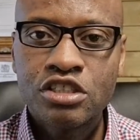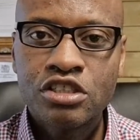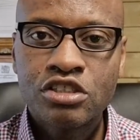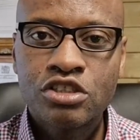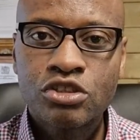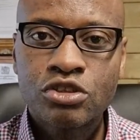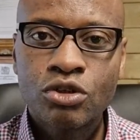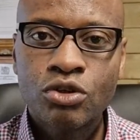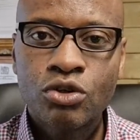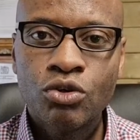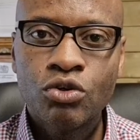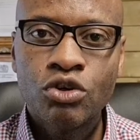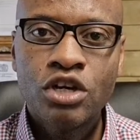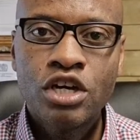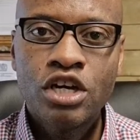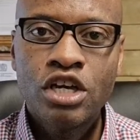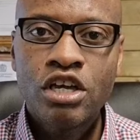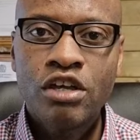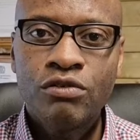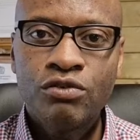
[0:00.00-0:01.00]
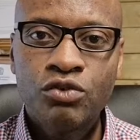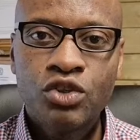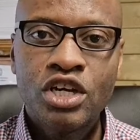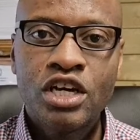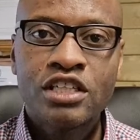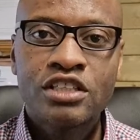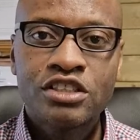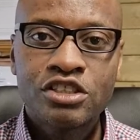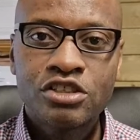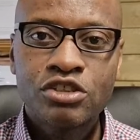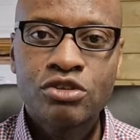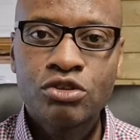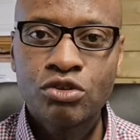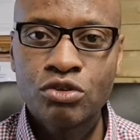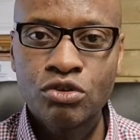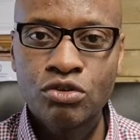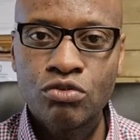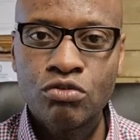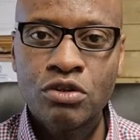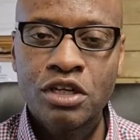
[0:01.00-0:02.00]
So if you
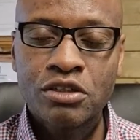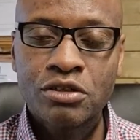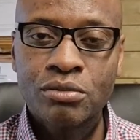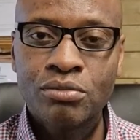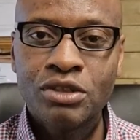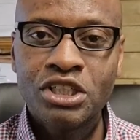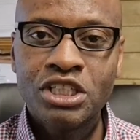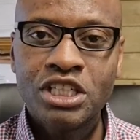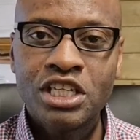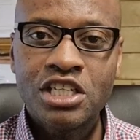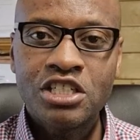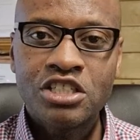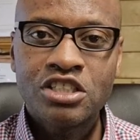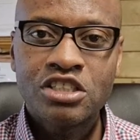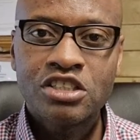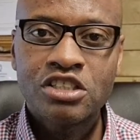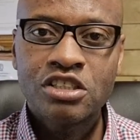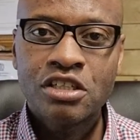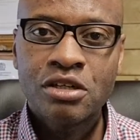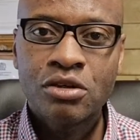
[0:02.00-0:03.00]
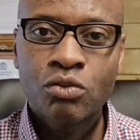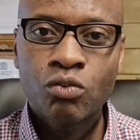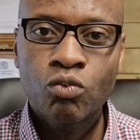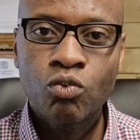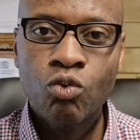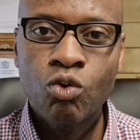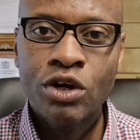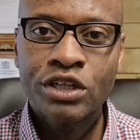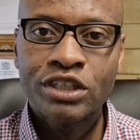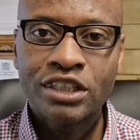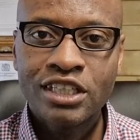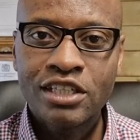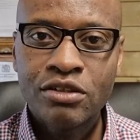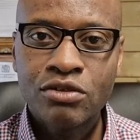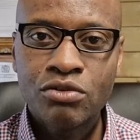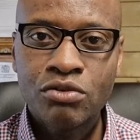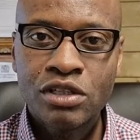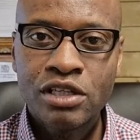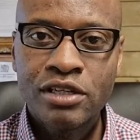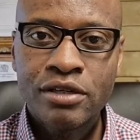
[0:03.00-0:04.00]
understood recommendations and what they're
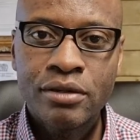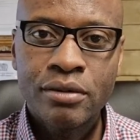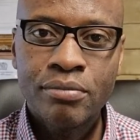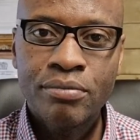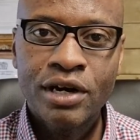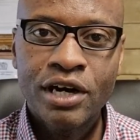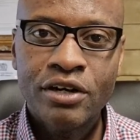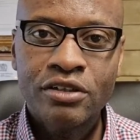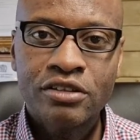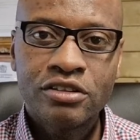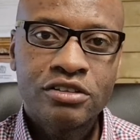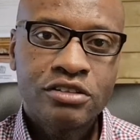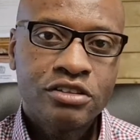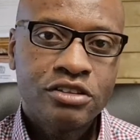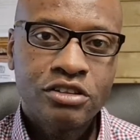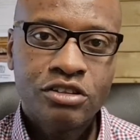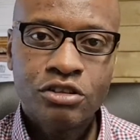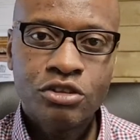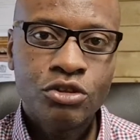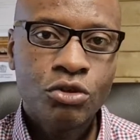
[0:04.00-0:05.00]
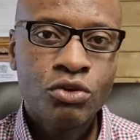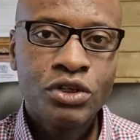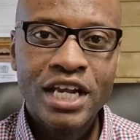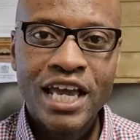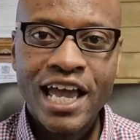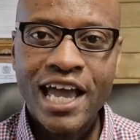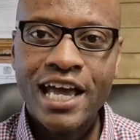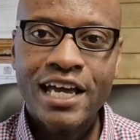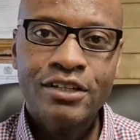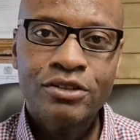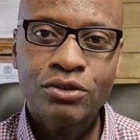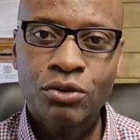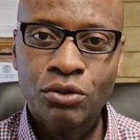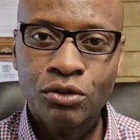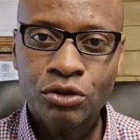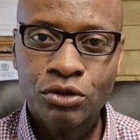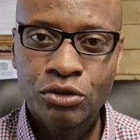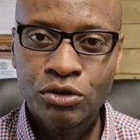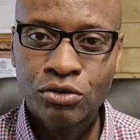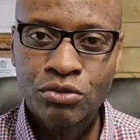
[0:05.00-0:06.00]
really about, you don't add
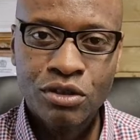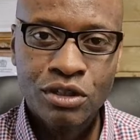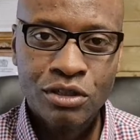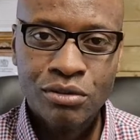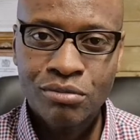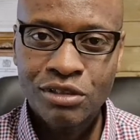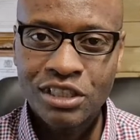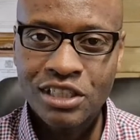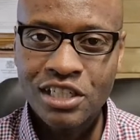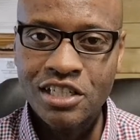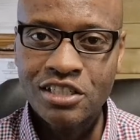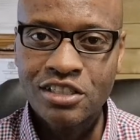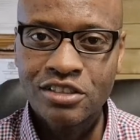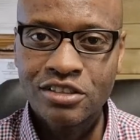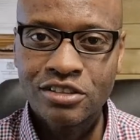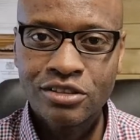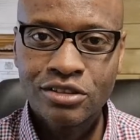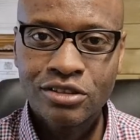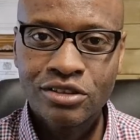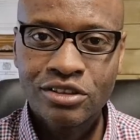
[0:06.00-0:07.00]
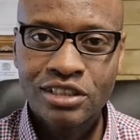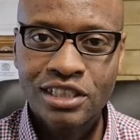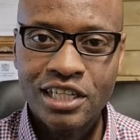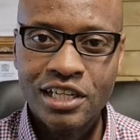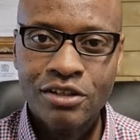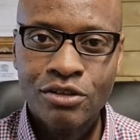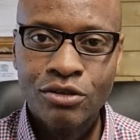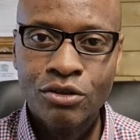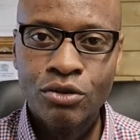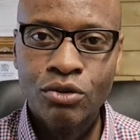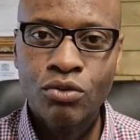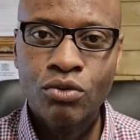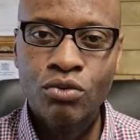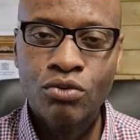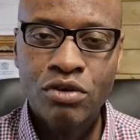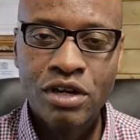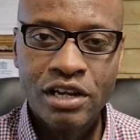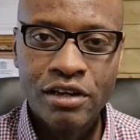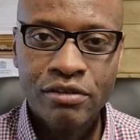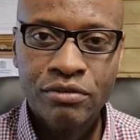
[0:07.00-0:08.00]
all those recommendations because they are not all
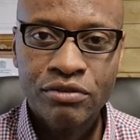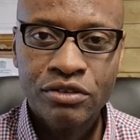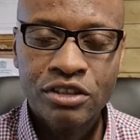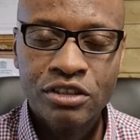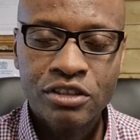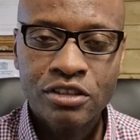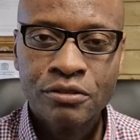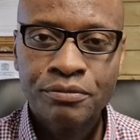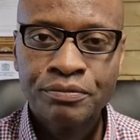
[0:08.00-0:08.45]
relevant.